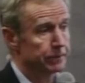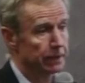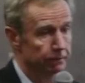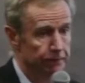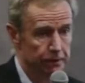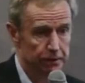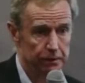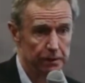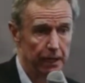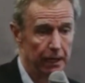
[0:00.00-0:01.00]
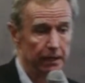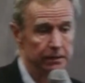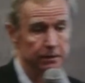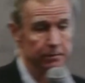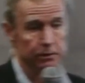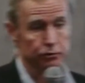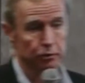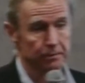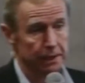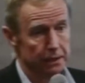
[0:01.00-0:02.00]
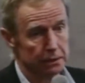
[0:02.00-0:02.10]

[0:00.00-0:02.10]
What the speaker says: given some of the trauma that